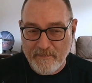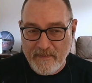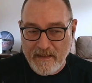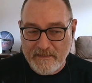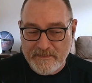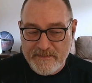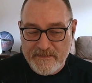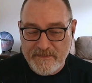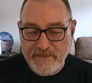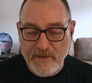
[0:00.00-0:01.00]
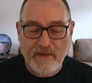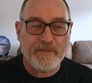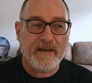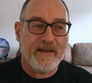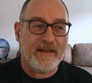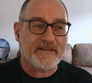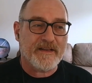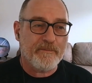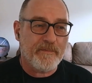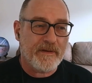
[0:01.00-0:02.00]
And not only
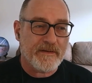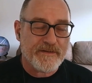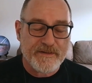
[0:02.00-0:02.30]
LinkedIn,